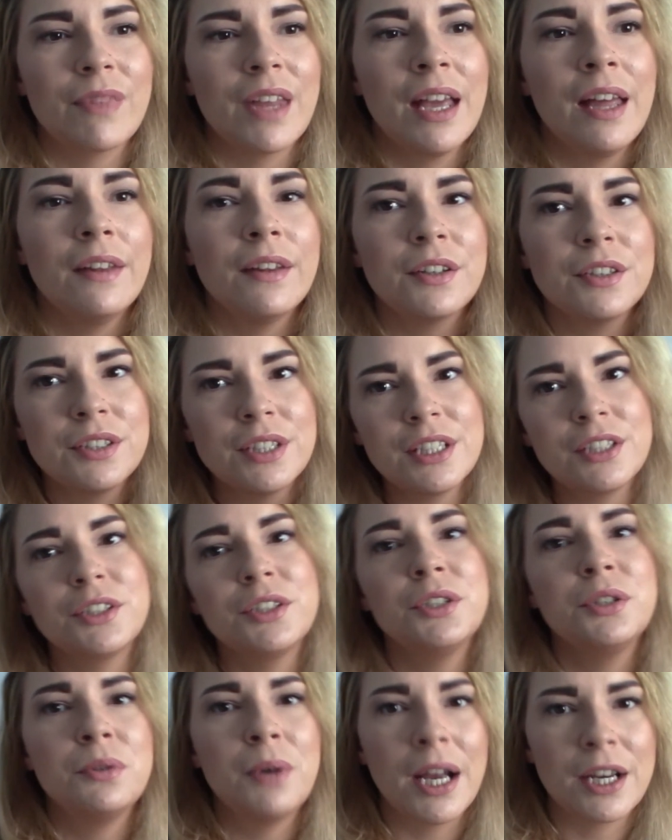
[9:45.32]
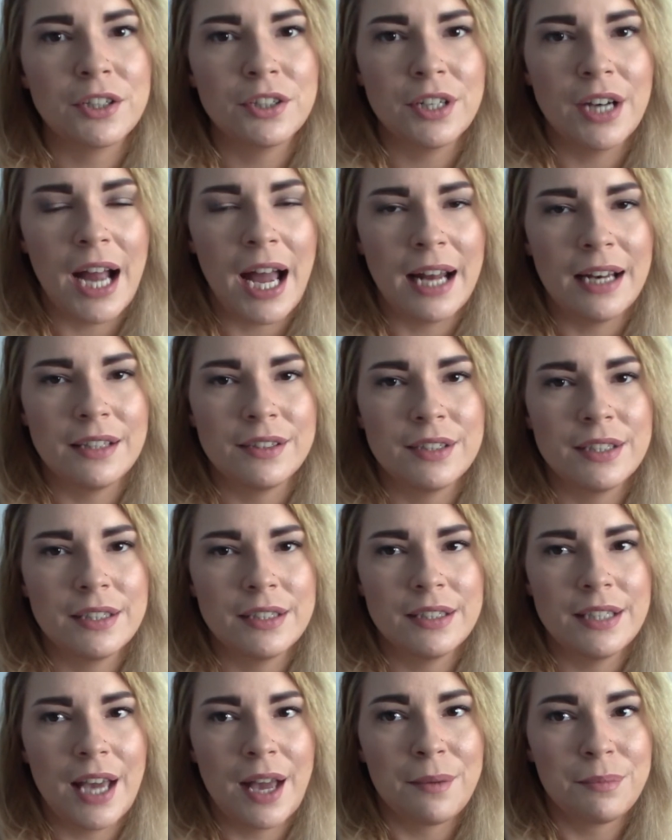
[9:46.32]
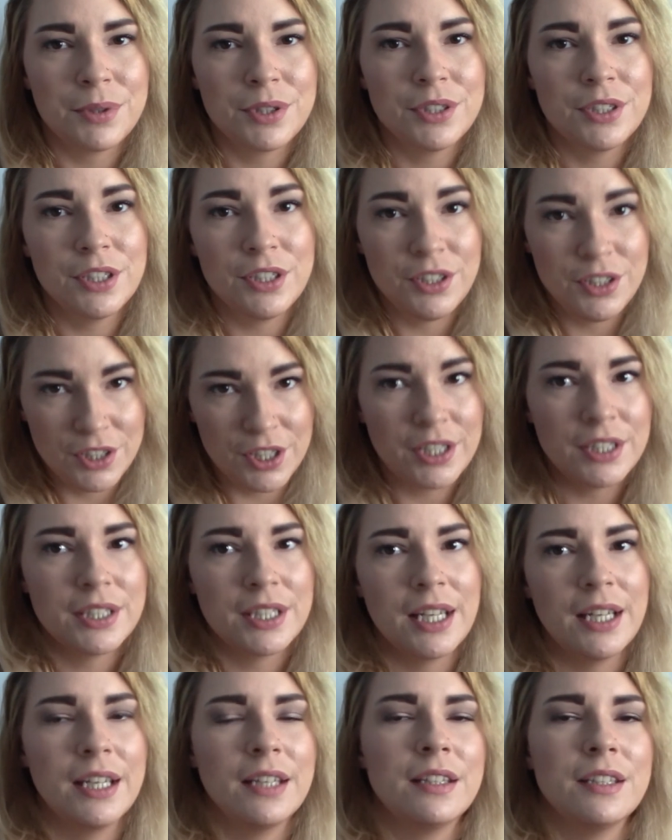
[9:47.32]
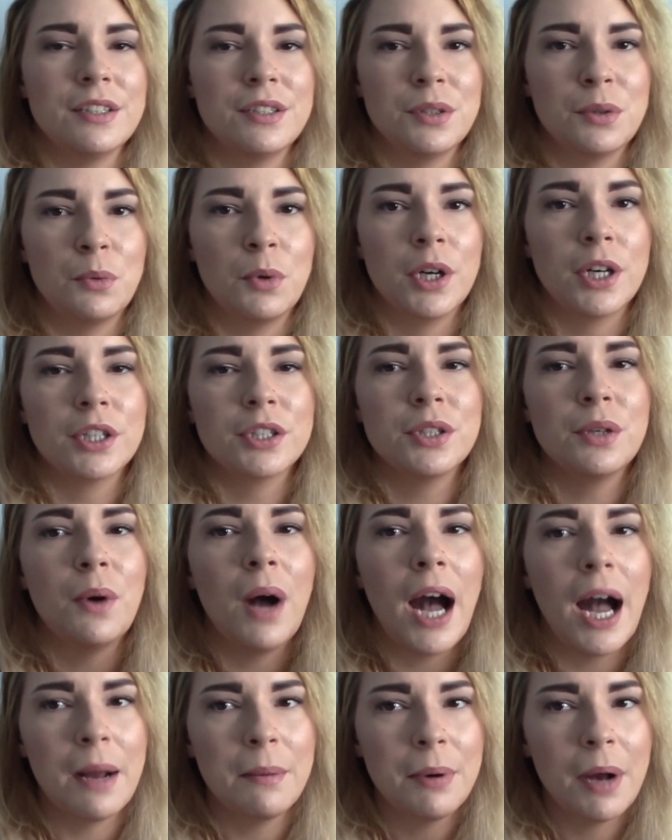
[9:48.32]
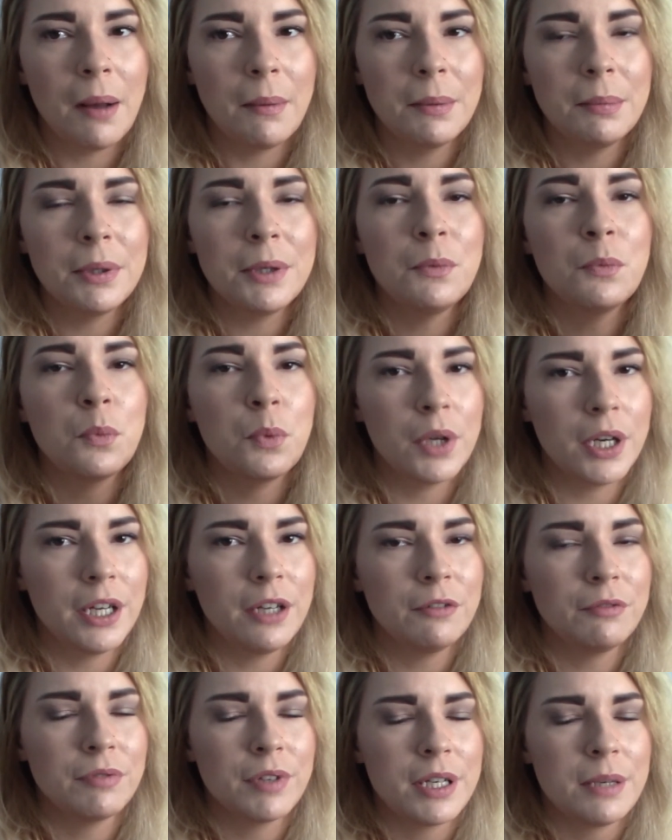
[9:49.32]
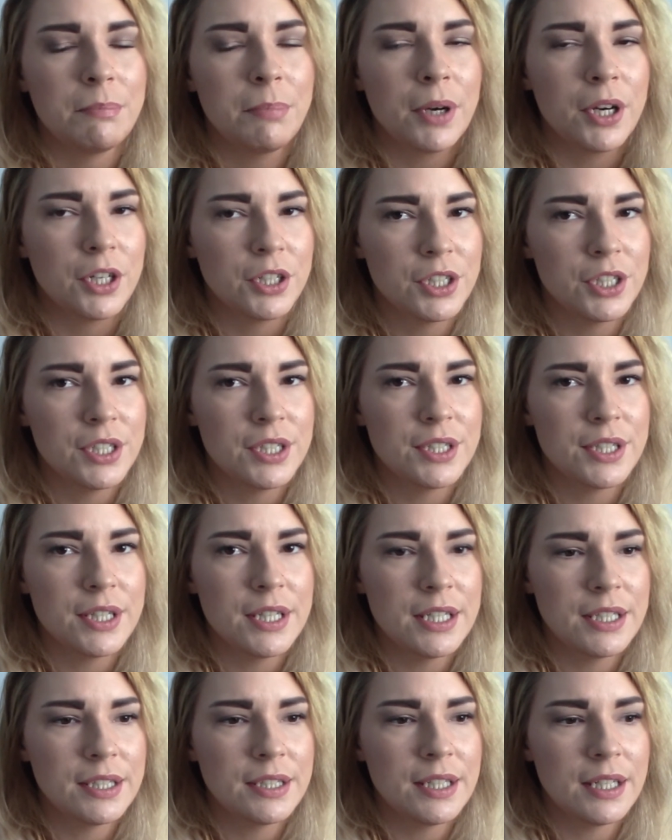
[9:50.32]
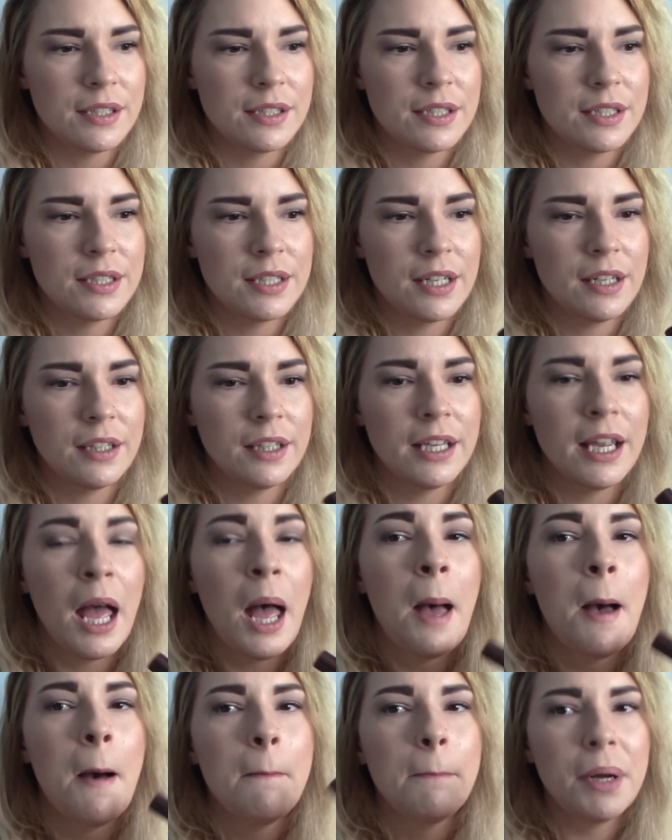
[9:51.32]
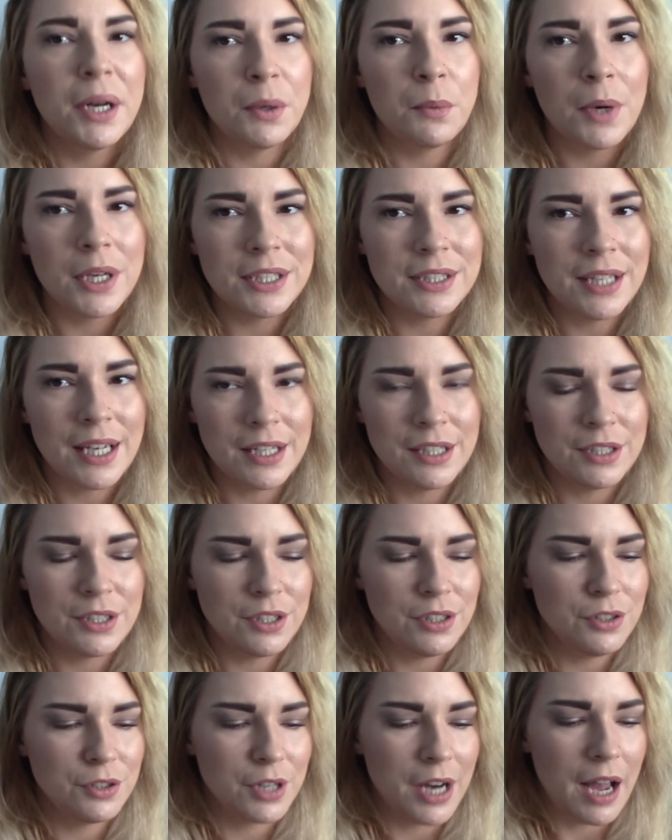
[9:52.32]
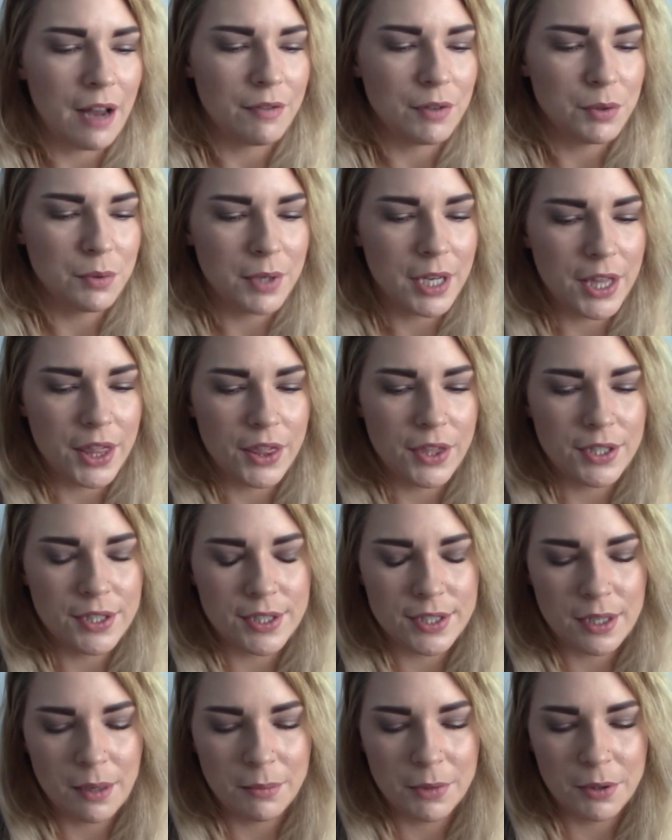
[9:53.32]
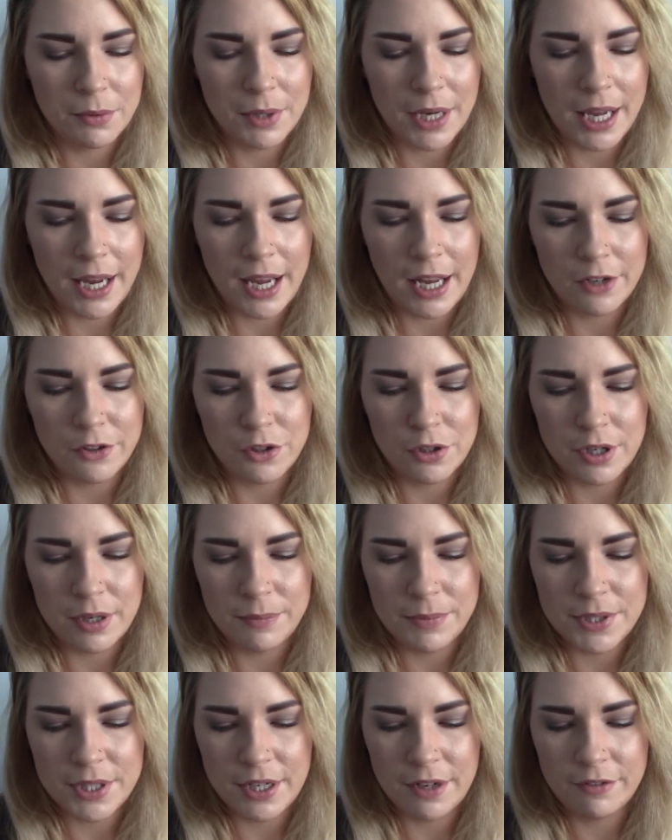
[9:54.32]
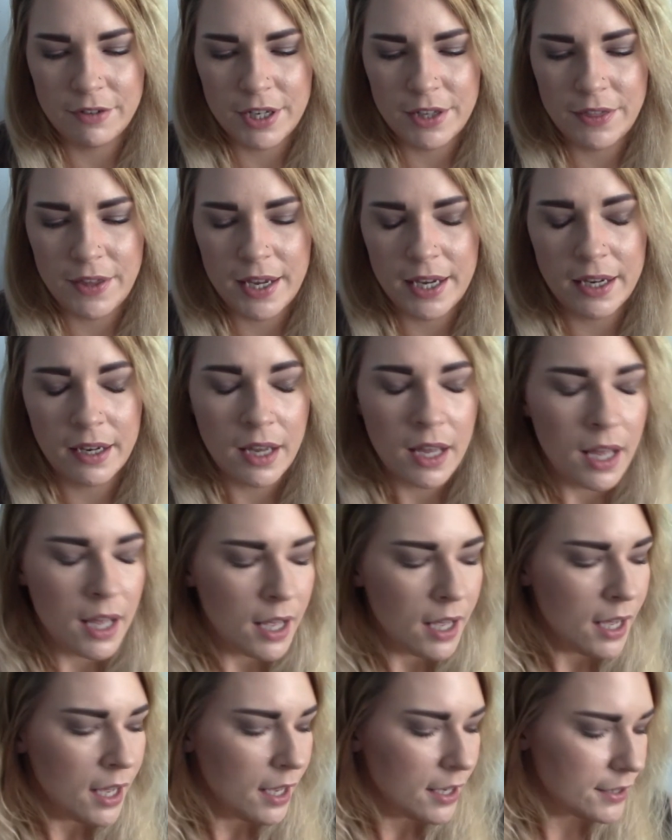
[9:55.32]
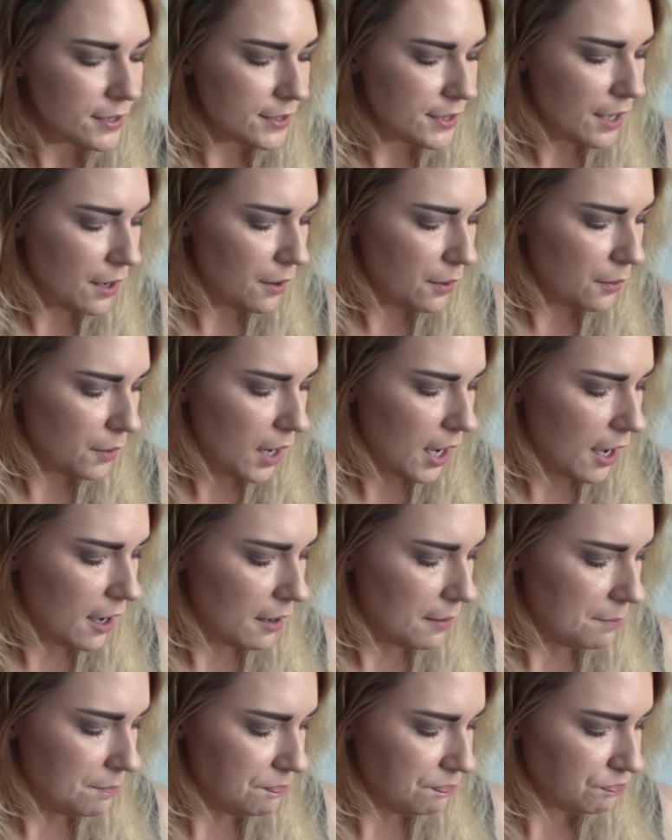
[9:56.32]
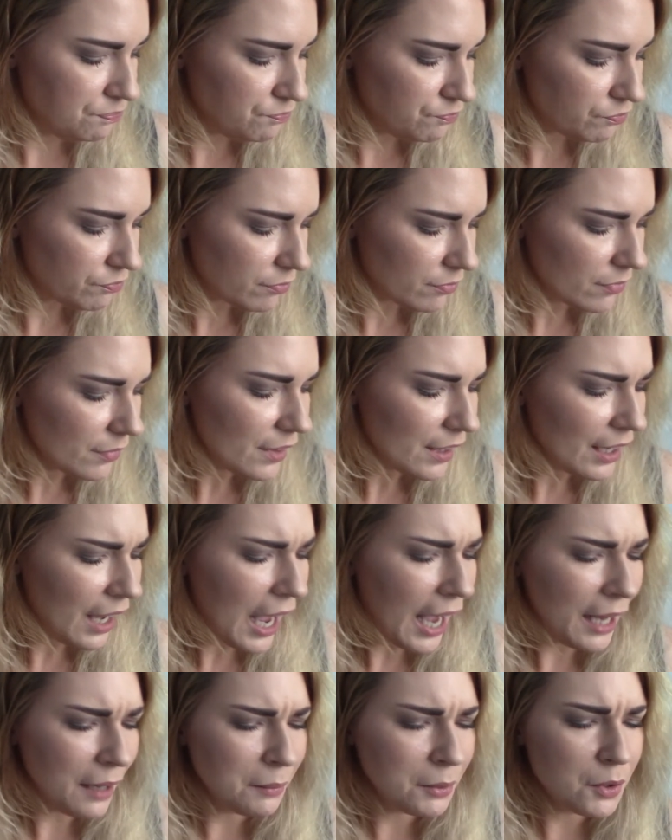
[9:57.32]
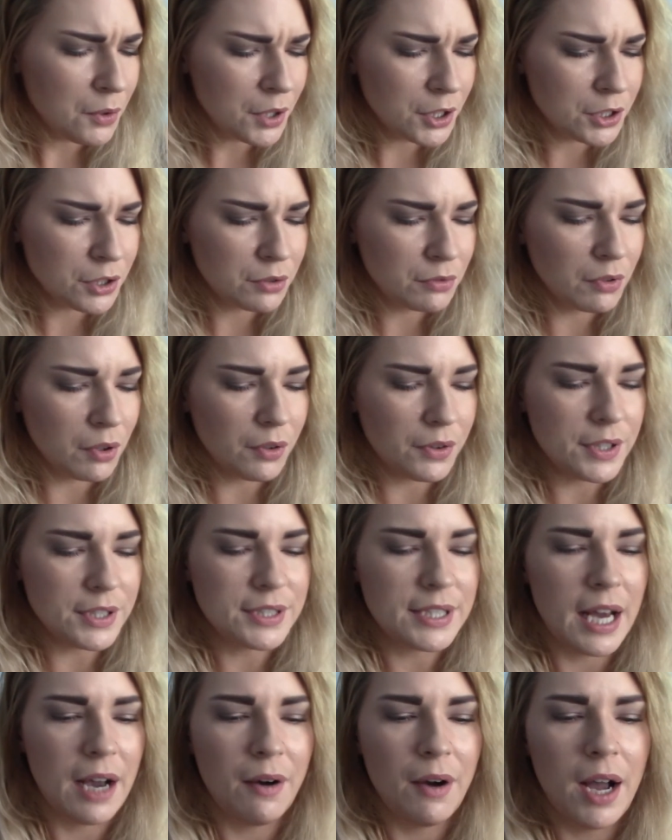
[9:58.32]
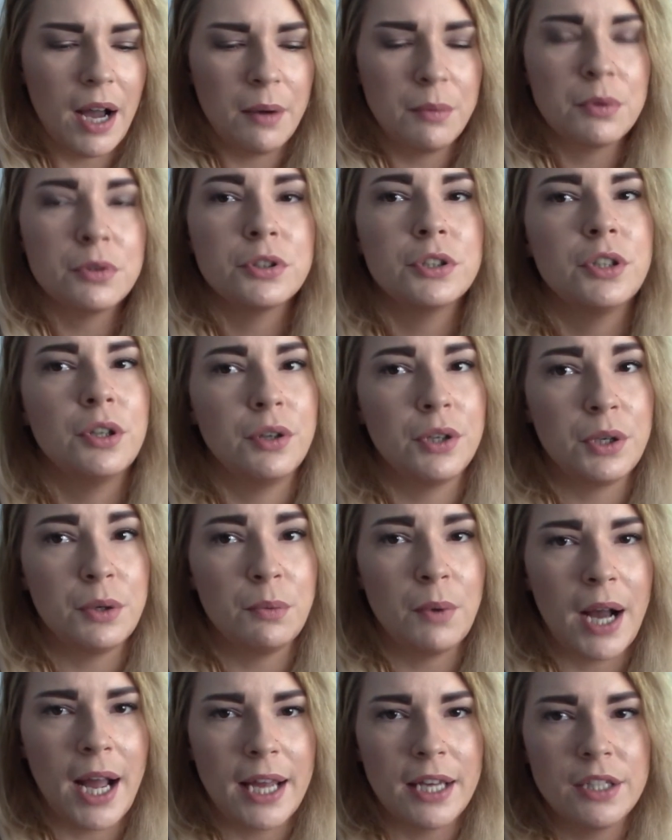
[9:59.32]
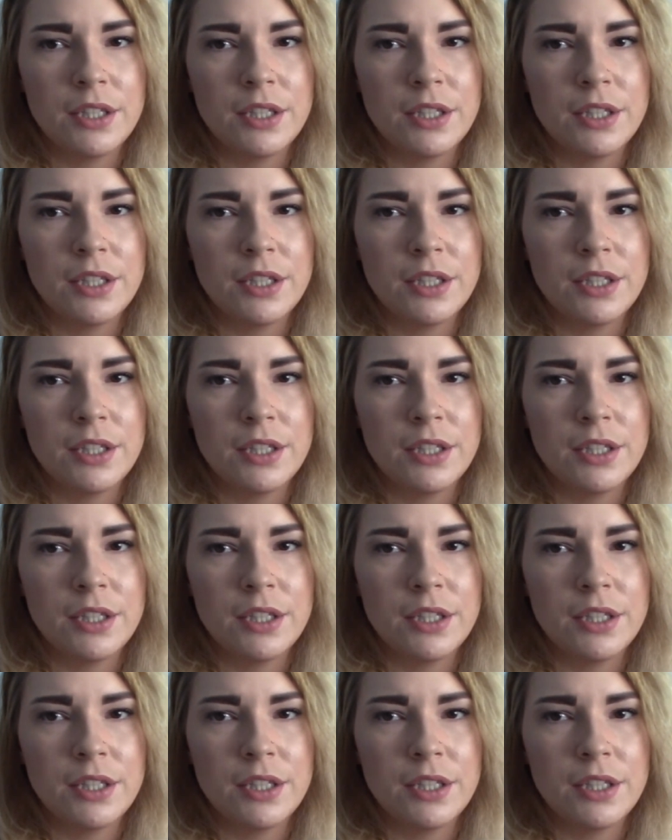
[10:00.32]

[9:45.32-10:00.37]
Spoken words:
there's like 2 extra added steps to just getting this to work. So I probably wouldn't repurchase this necessarily, but it was nice to travel with this summer when I had trips and everything. So I I'm going to roll this out. I will show you why in